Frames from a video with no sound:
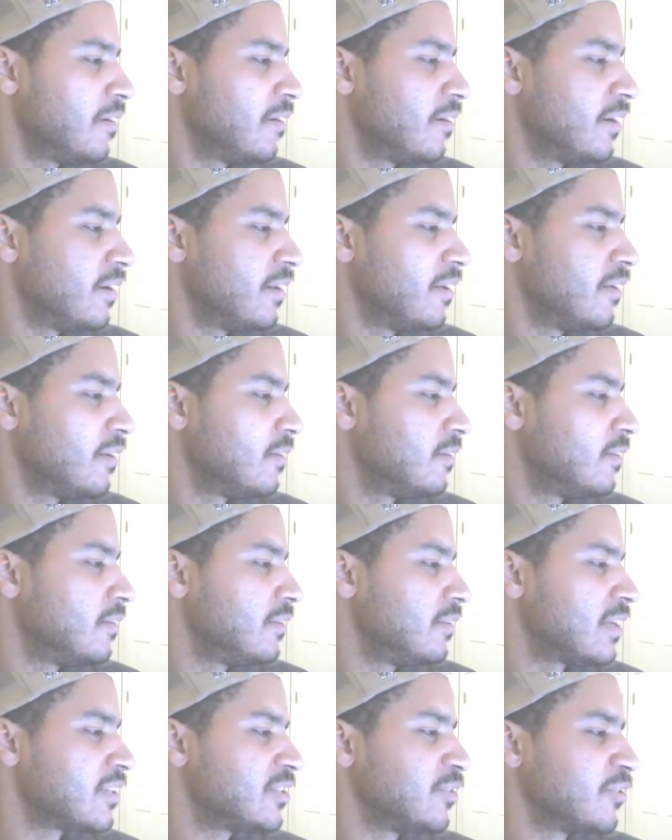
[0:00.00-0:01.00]
All right.
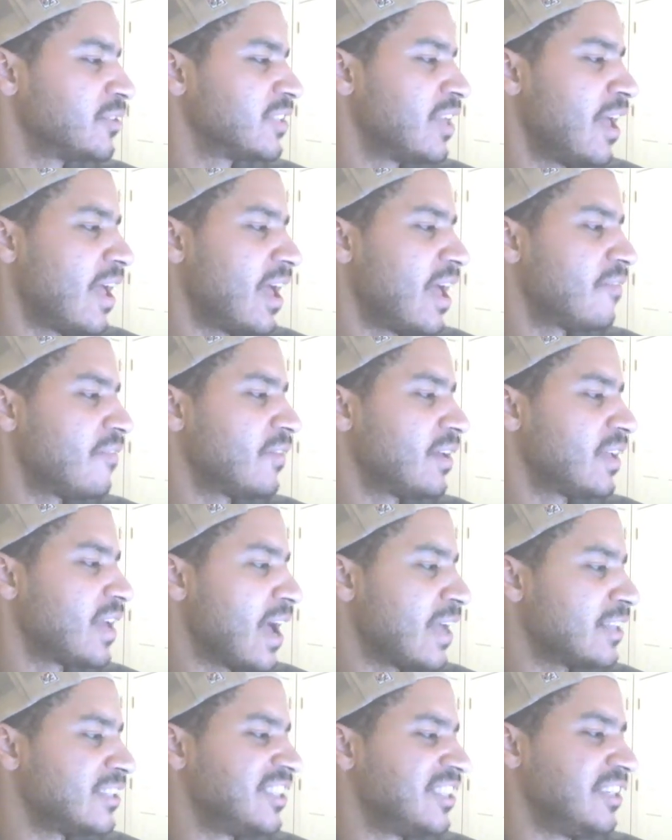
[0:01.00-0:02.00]
Next lyrics. I've
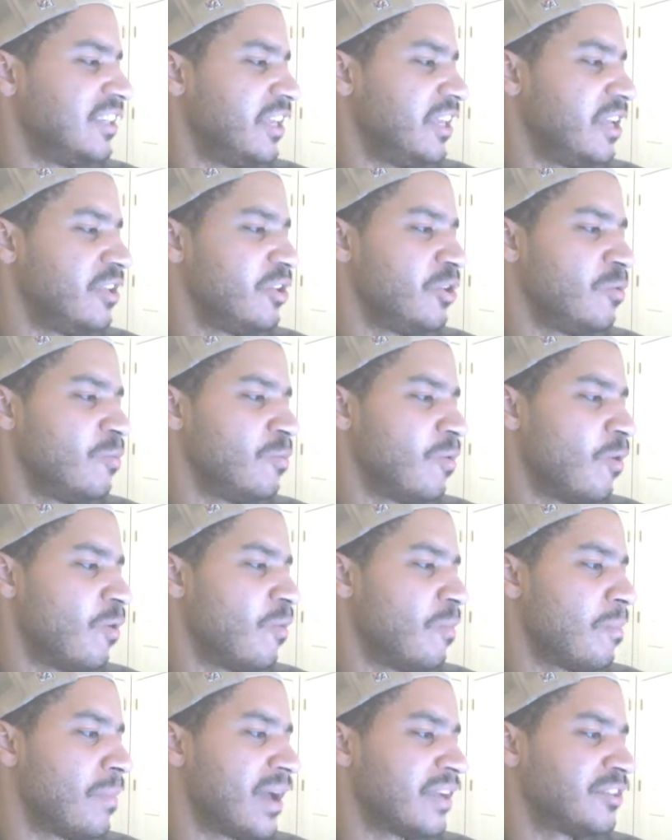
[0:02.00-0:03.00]
got to get you
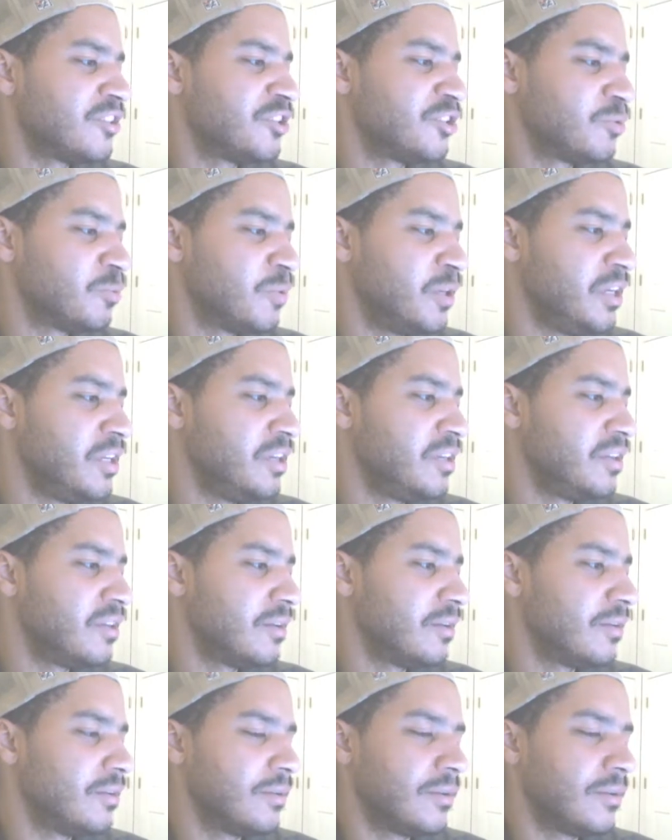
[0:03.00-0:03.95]
on my string.